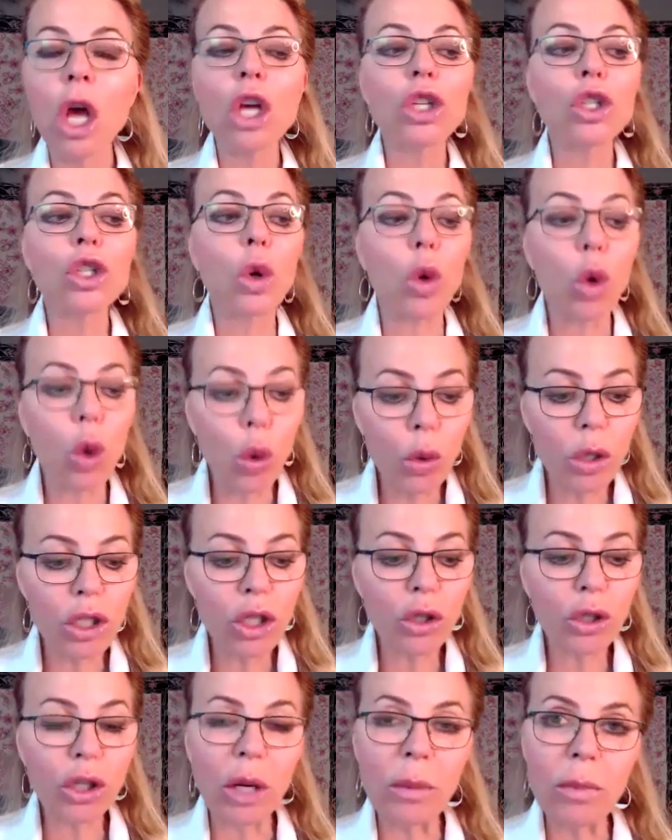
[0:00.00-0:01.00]
So who is
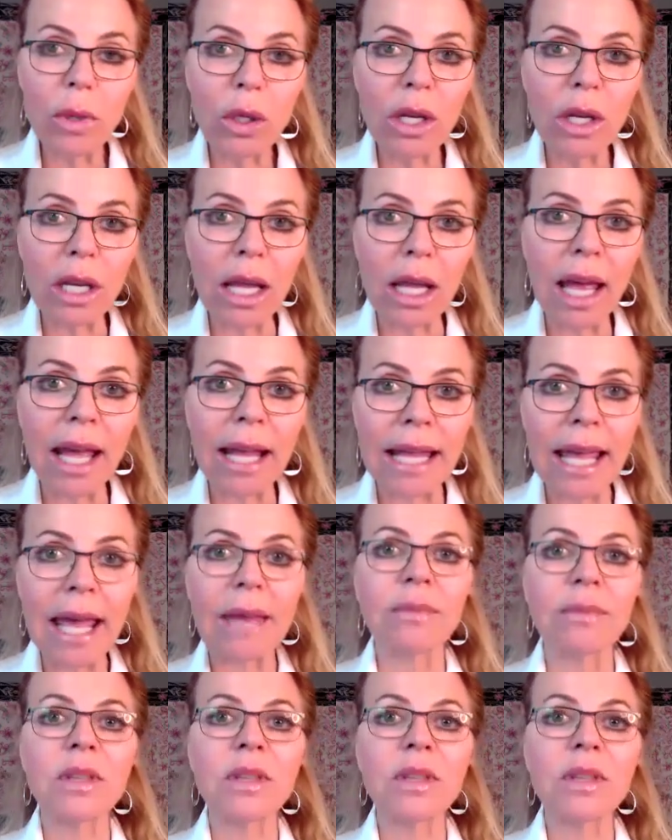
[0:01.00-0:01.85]
your community? Again,